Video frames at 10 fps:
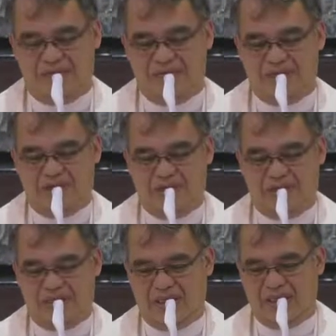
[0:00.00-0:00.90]

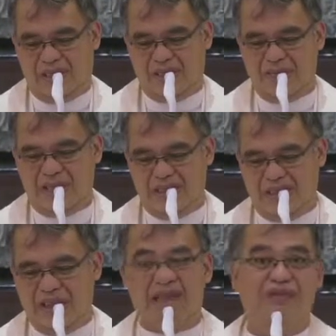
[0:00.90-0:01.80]
for as
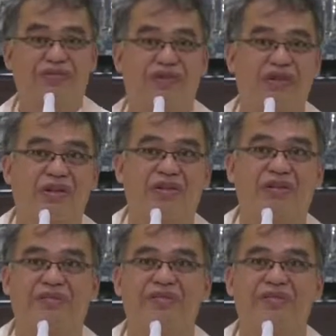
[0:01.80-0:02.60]
material for